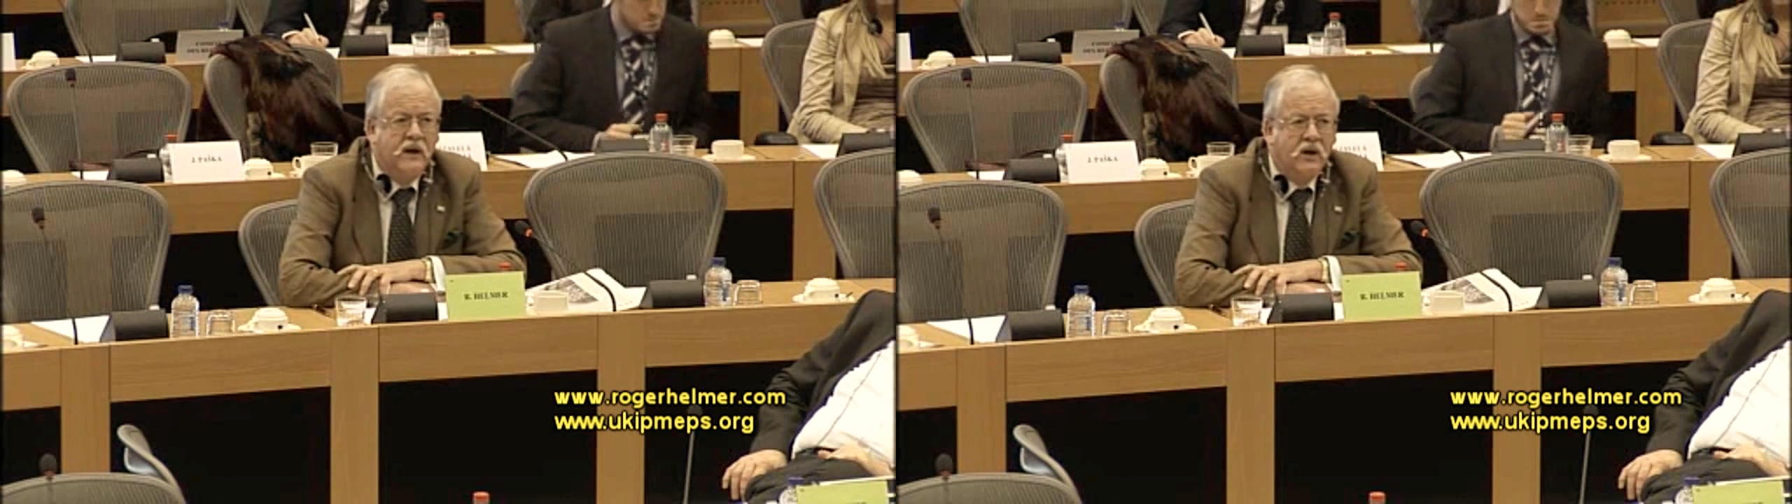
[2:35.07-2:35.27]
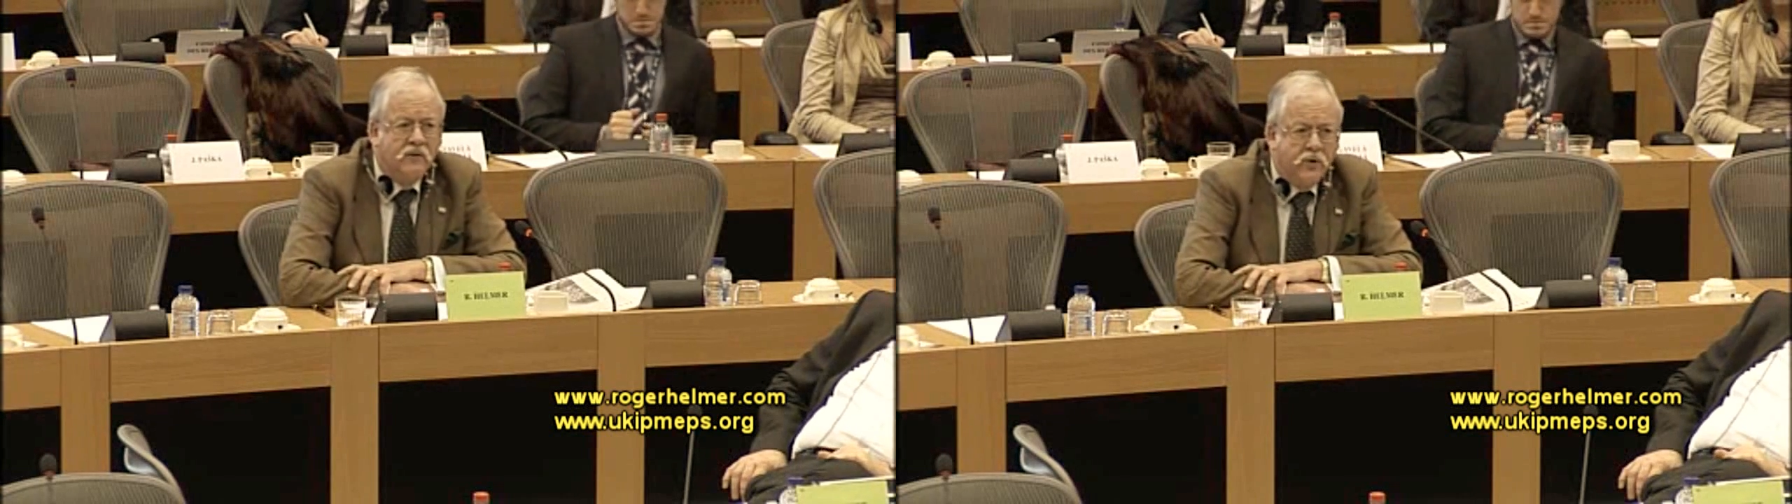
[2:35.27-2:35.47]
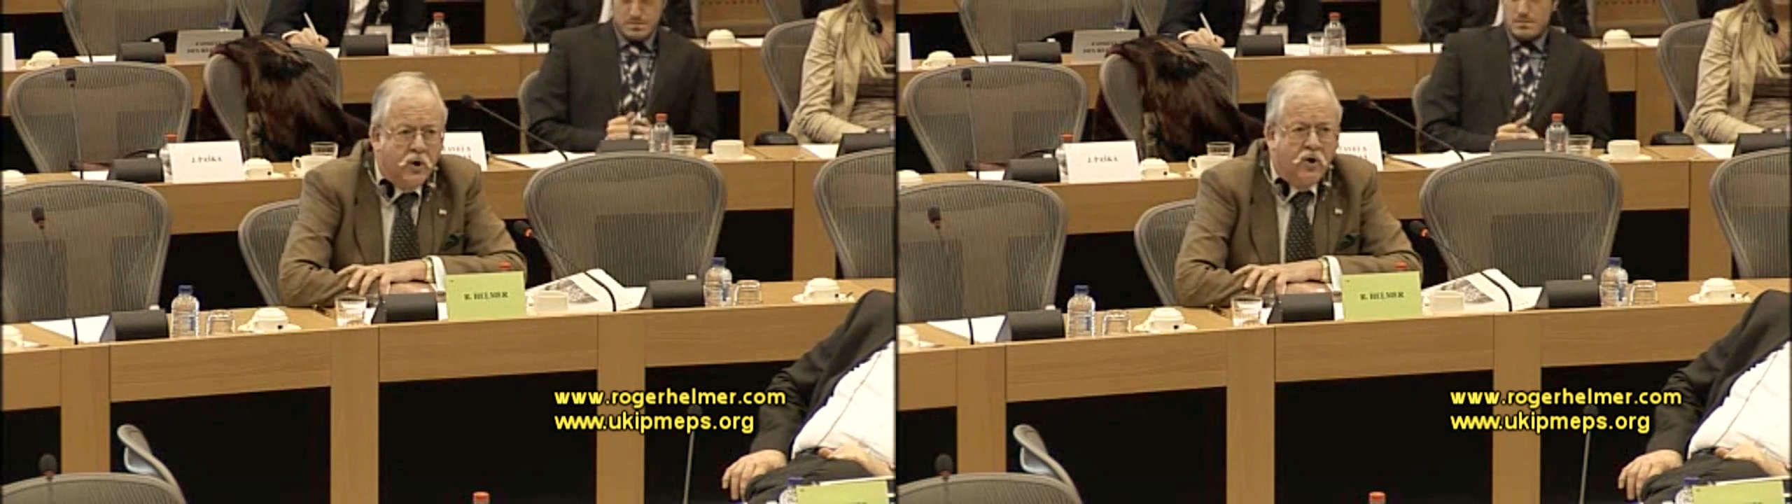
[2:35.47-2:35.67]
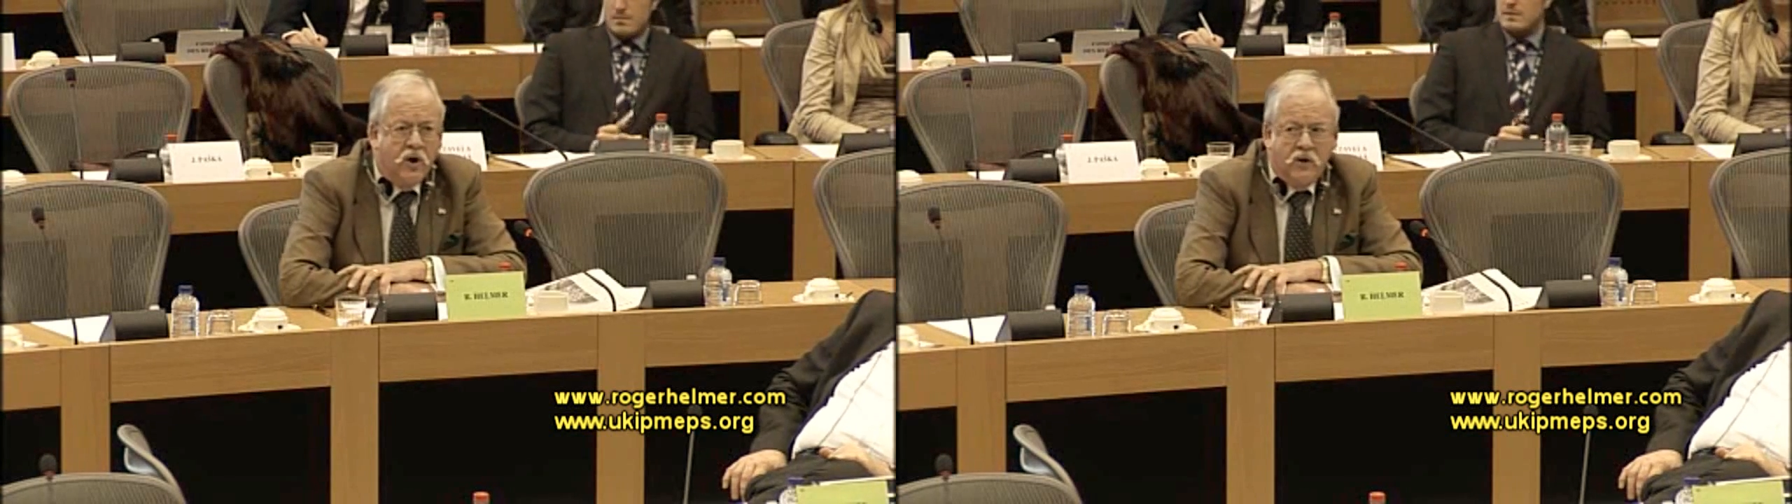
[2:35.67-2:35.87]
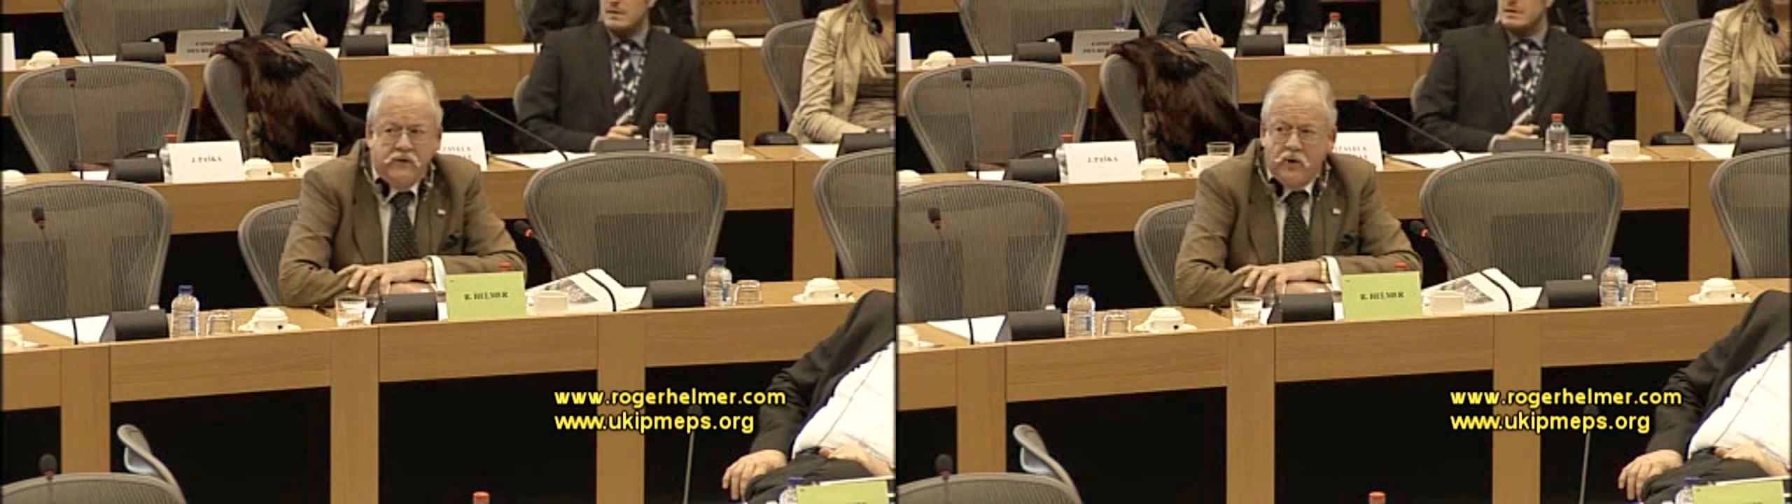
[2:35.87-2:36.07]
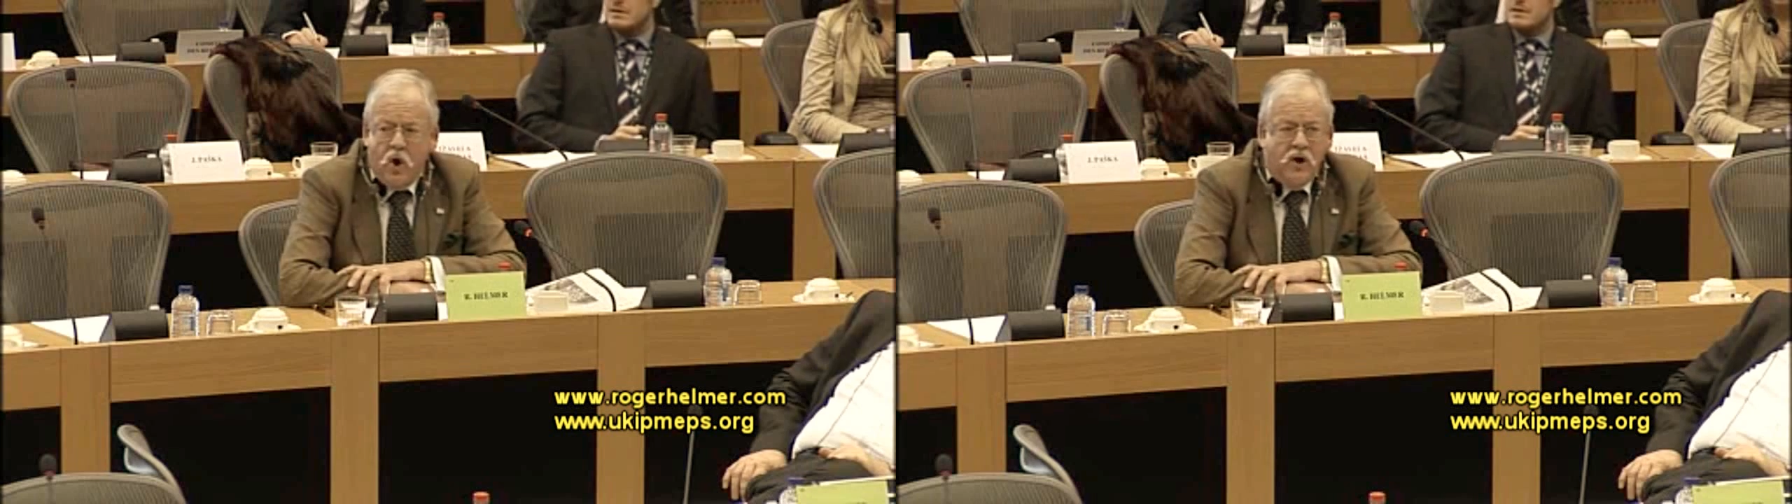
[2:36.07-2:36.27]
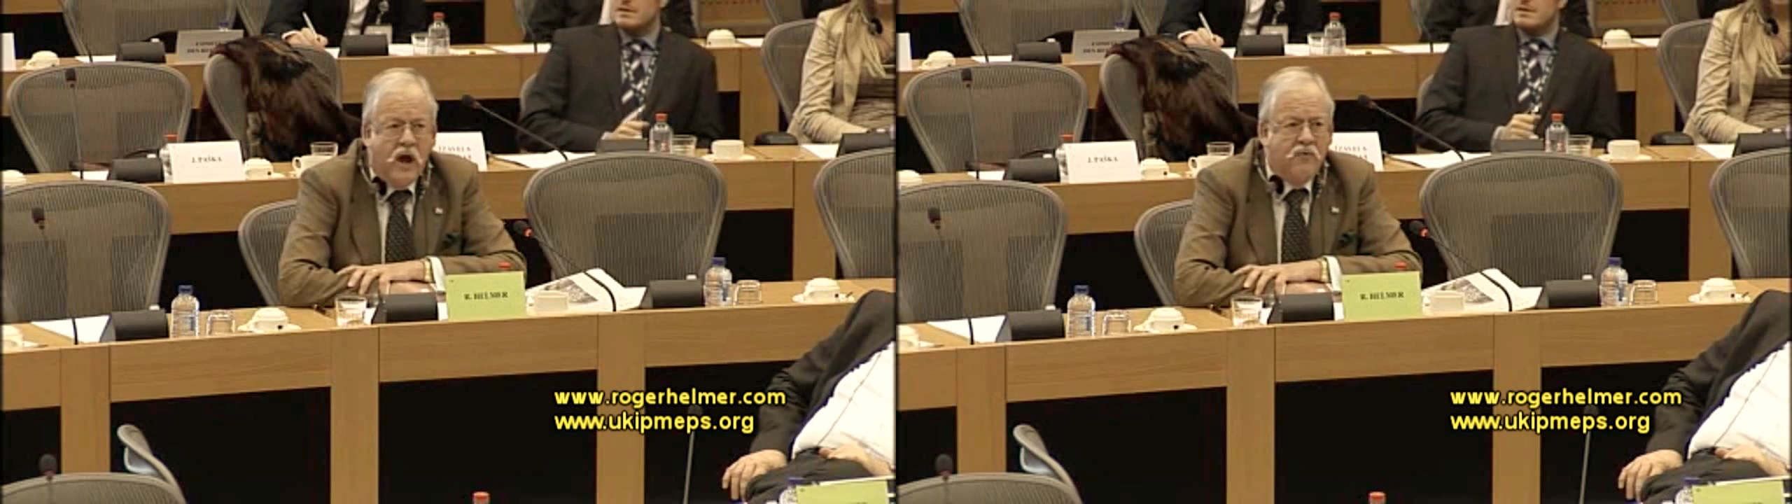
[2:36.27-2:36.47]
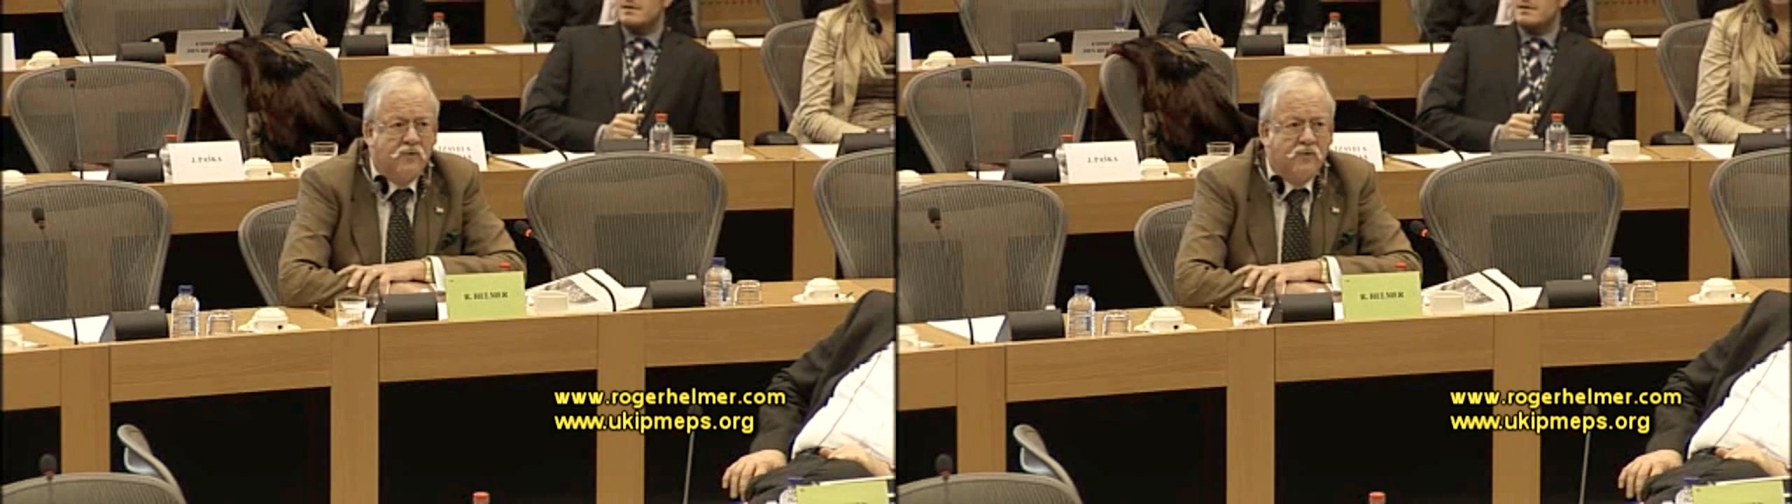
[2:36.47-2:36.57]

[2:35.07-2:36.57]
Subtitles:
of euros on our